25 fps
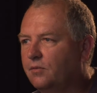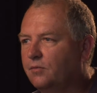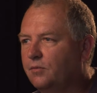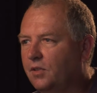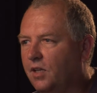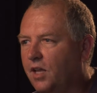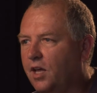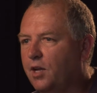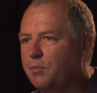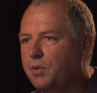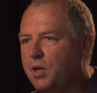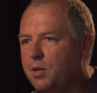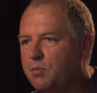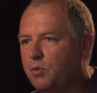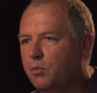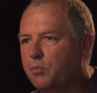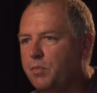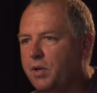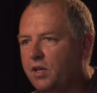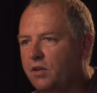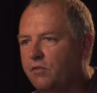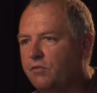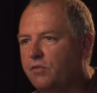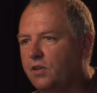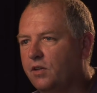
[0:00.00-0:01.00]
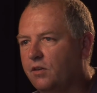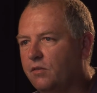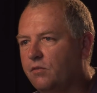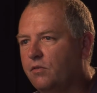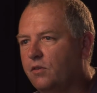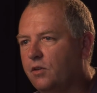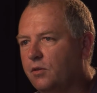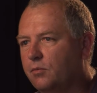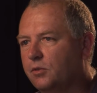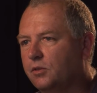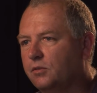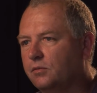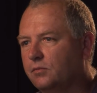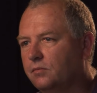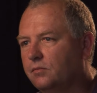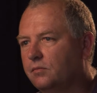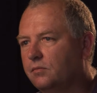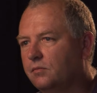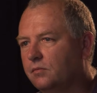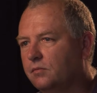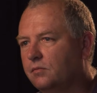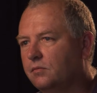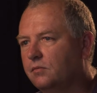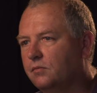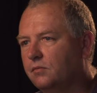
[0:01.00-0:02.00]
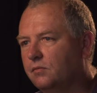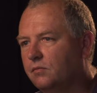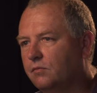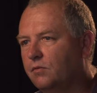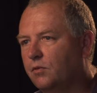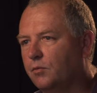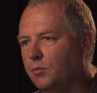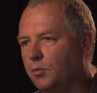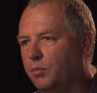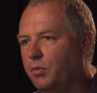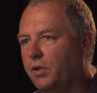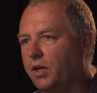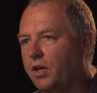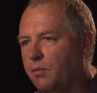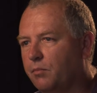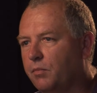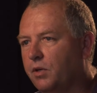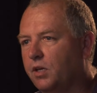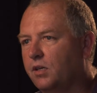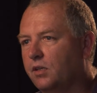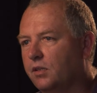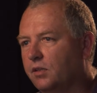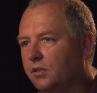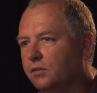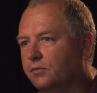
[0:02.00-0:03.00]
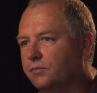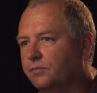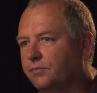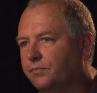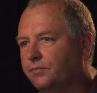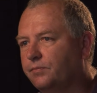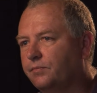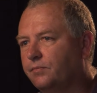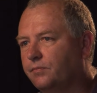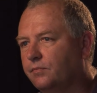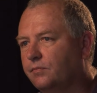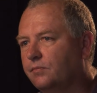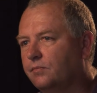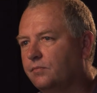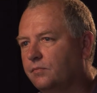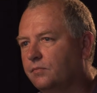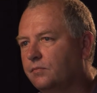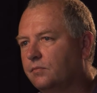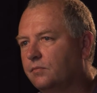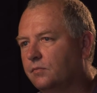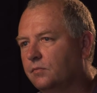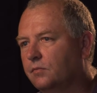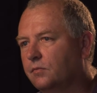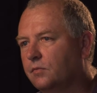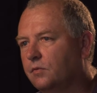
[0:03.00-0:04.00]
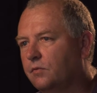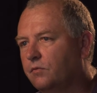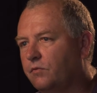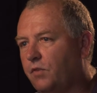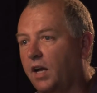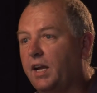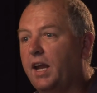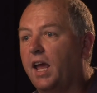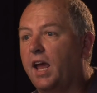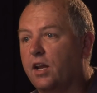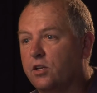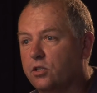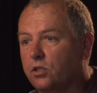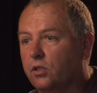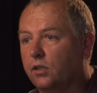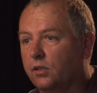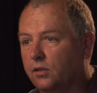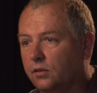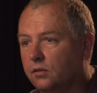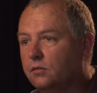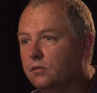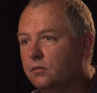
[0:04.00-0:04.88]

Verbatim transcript: lot of people benefited from it, from the plant being there, financially.